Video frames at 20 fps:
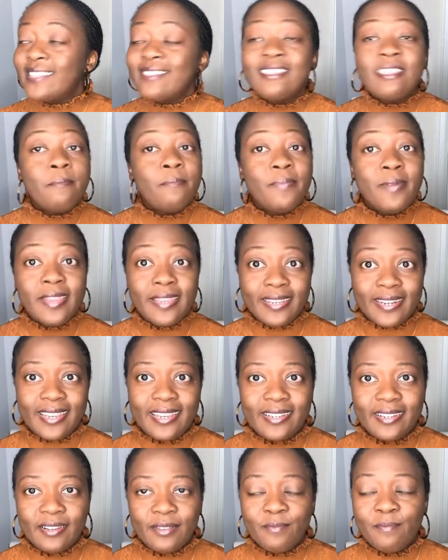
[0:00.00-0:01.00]

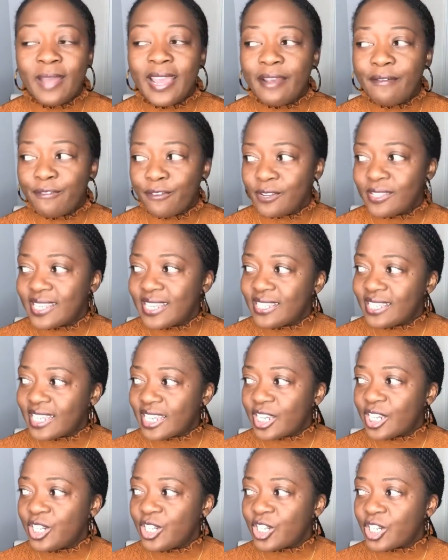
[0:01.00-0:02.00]
depleted. My first and
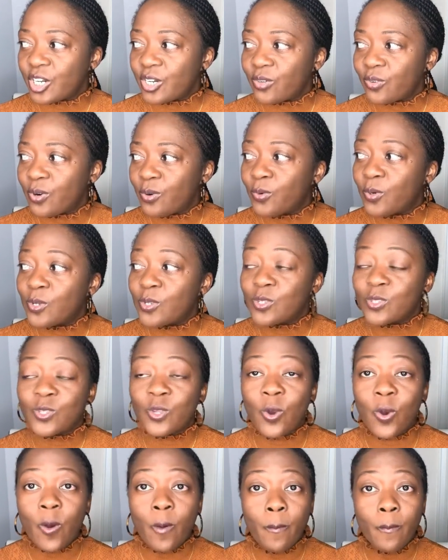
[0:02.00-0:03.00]
second chakra were
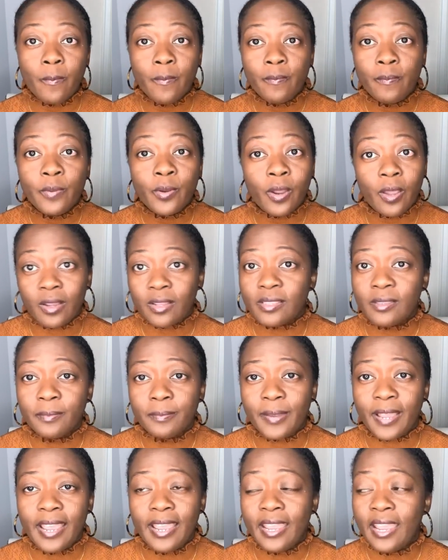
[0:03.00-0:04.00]
so blocked
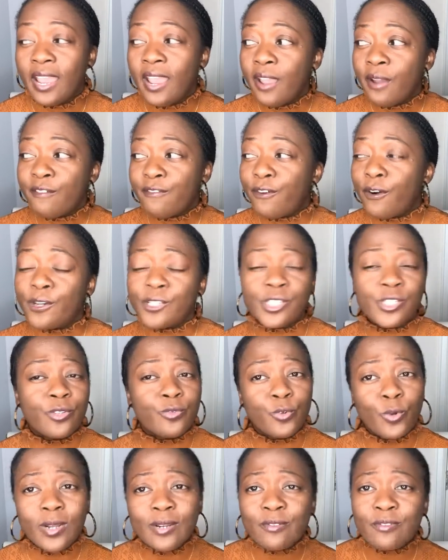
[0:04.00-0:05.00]
by, for
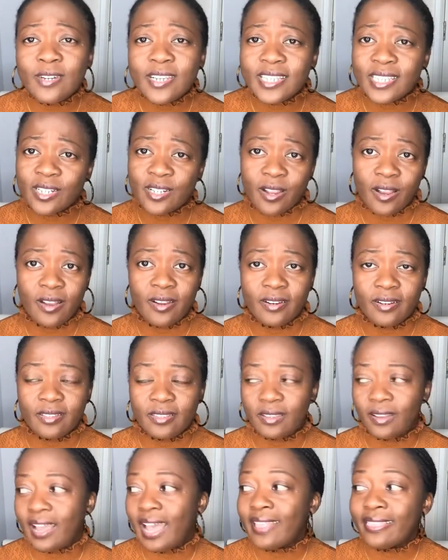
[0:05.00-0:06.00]
one reason or
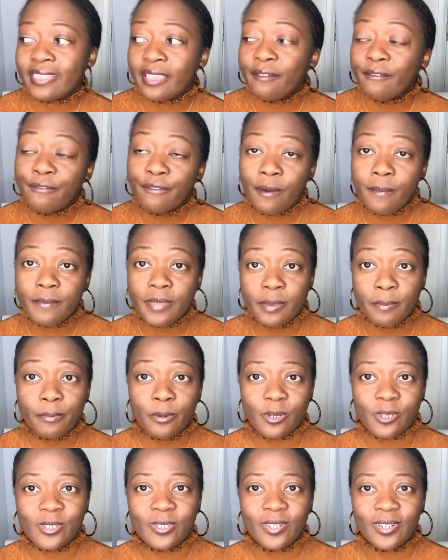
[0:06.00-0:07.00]
another. I think for me
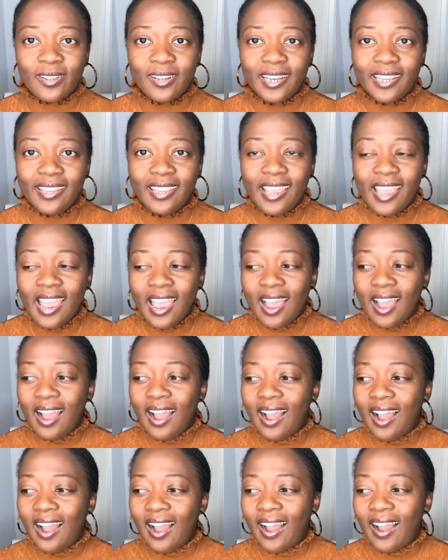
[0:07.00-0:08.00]
personally,
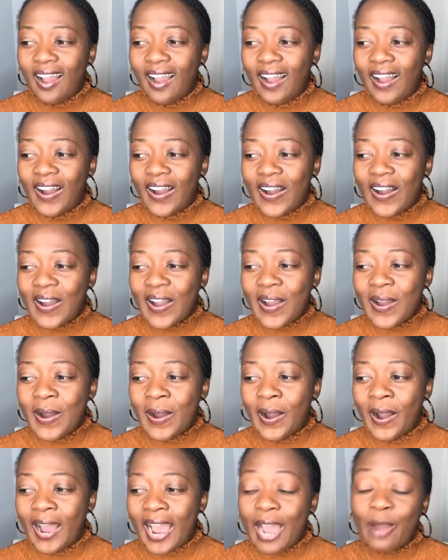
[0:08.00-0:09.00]

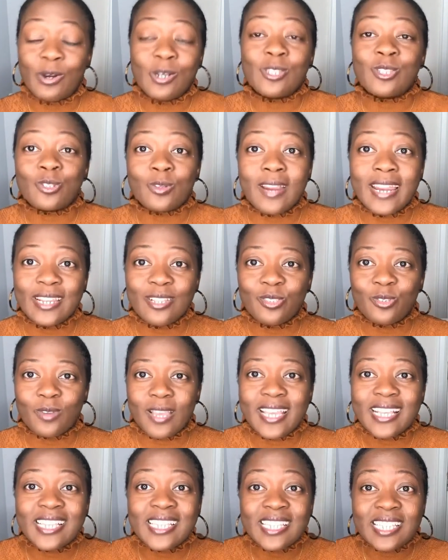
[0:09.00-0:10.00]
I was trying
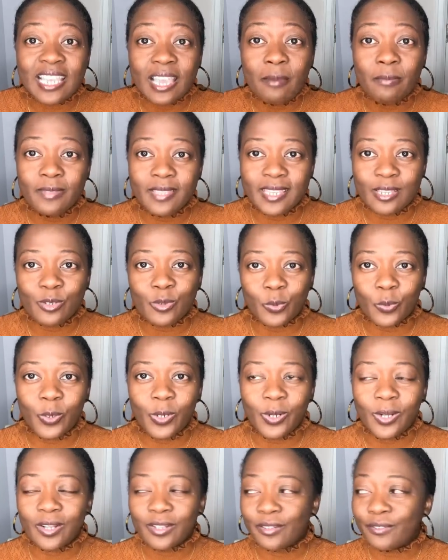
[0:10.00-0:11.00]
to escape this
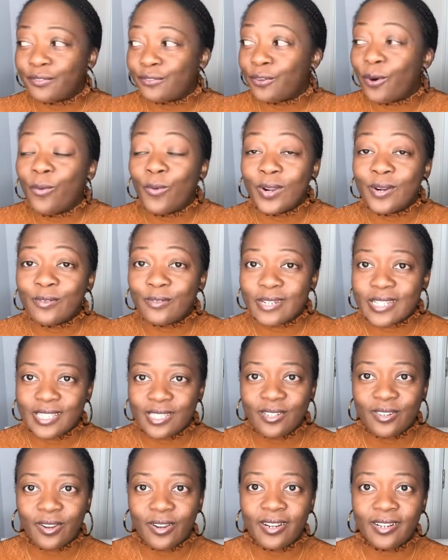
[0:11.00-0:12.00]
world for one
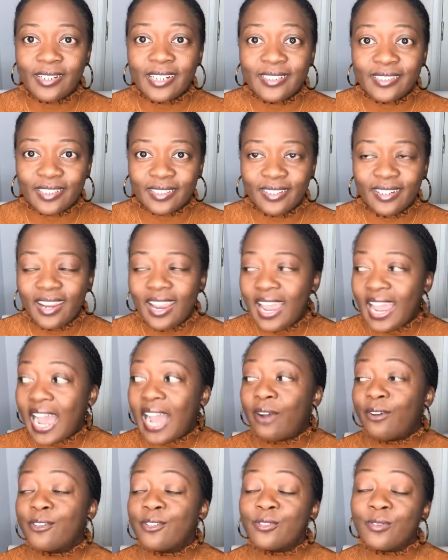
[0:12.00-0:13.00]
reason or another.
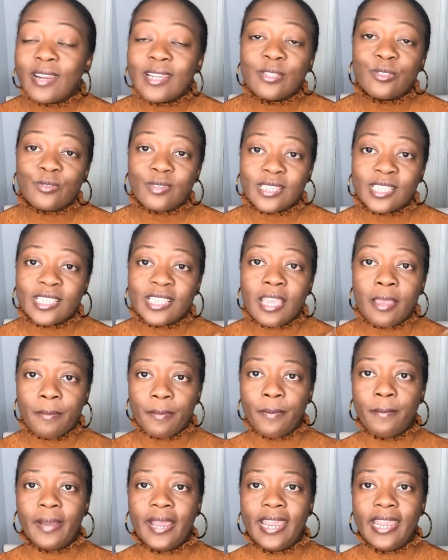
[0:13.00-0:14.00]
I was trying to
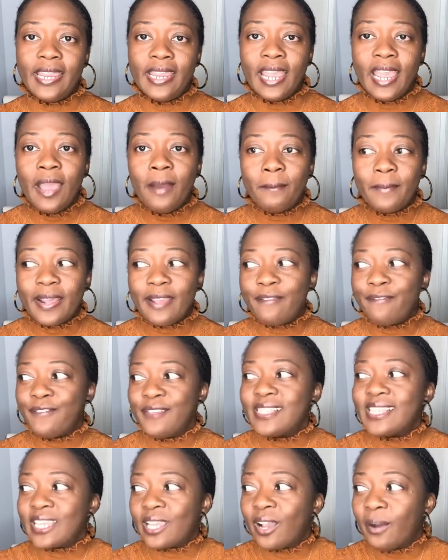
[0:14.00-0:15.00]
escape my
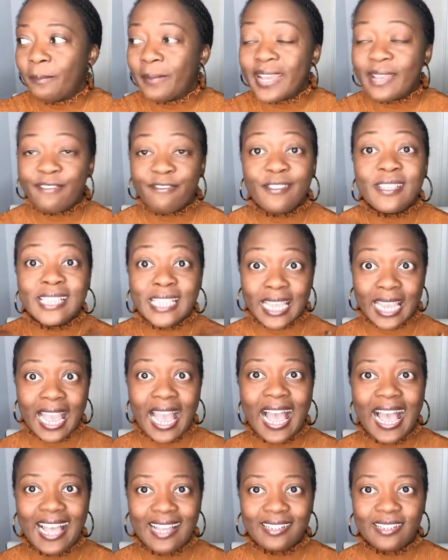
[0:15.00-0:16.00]

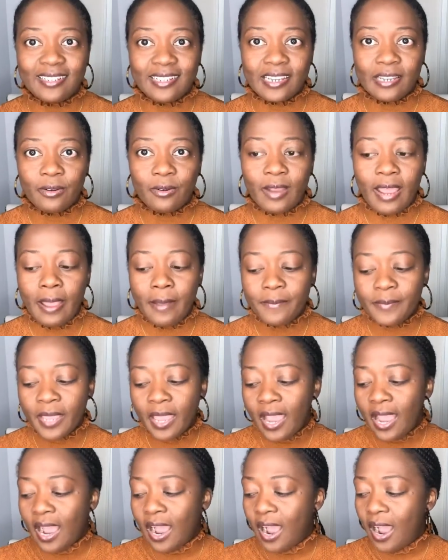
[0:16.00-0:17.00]
physicality, right?
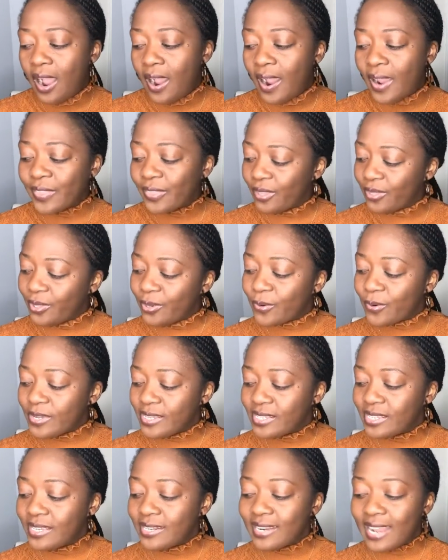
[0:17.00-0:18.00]
Another
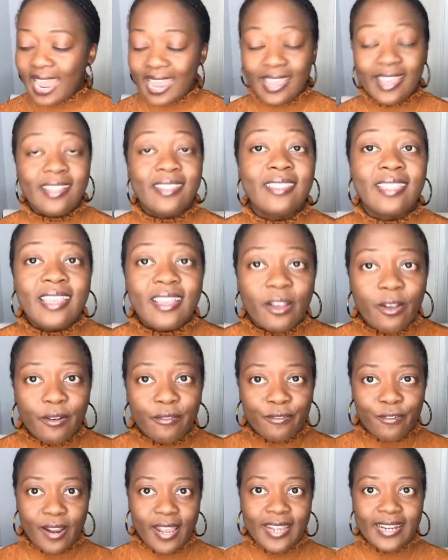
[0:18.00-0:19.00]
reason I can think
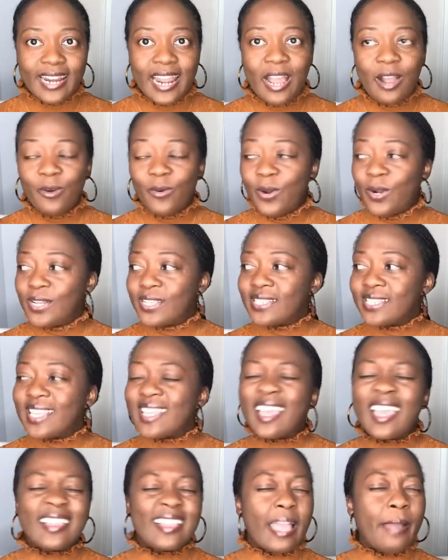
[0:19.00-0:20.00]
of right now was
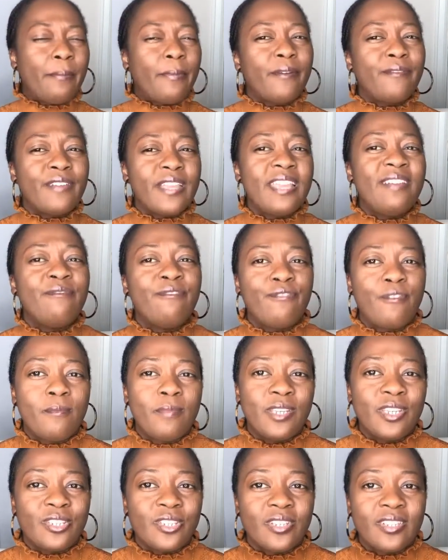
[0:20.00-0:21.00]
the type of
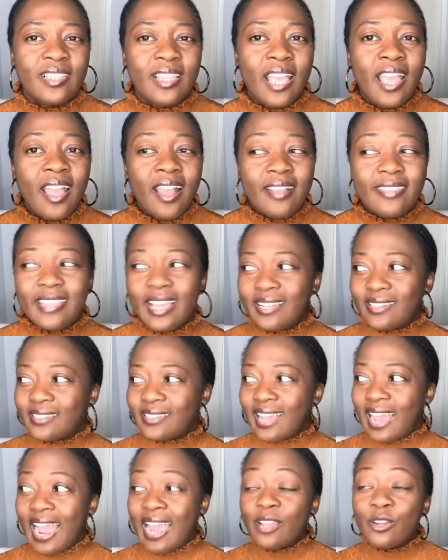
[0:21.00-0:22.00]
information
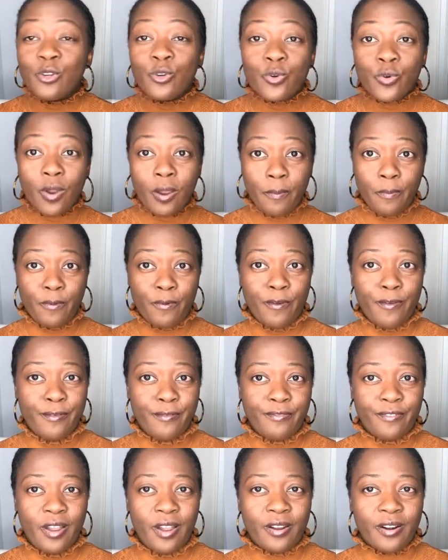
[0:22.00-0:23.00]
that I grew up
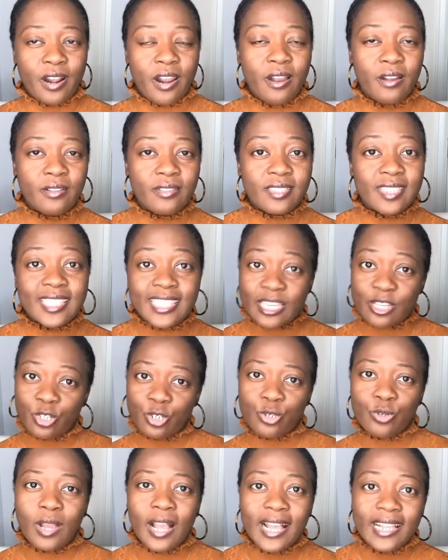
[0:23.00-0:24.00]
with around
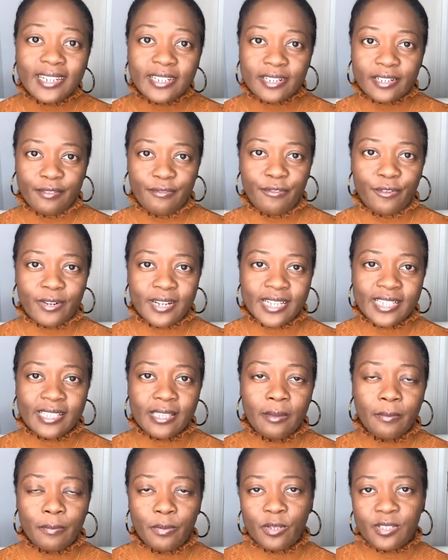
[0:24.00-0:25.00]
sexuality, for
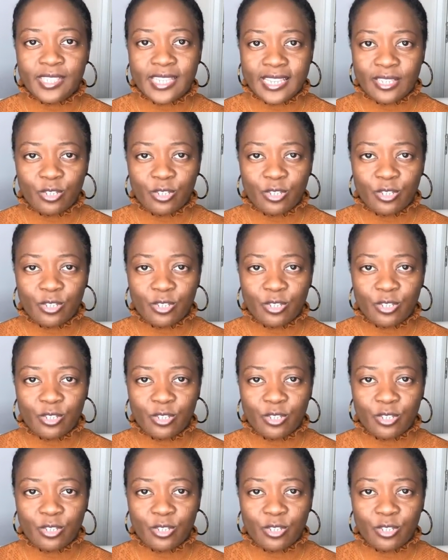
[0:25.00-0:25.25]
example,